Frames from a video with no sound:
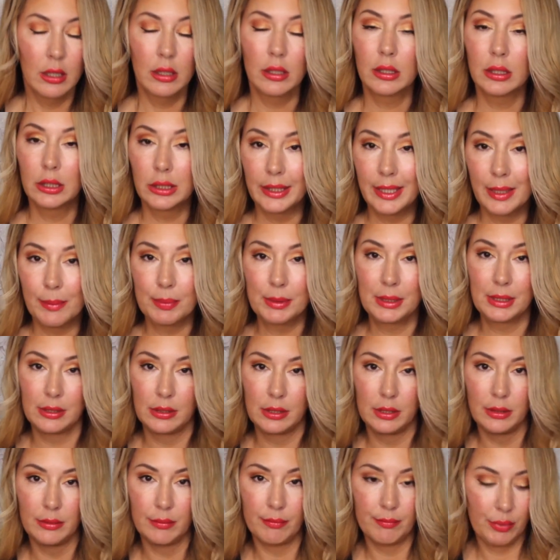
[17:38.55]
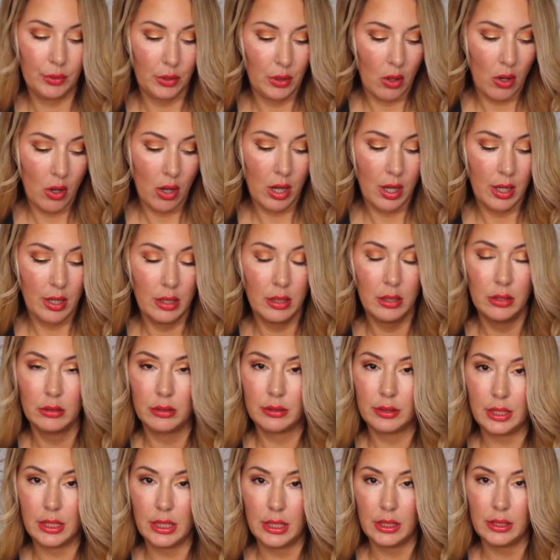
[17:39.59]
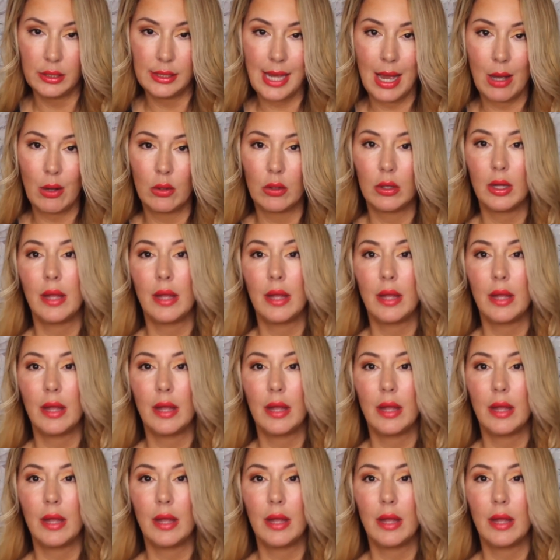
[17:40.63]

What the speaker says: clips to put on the towel,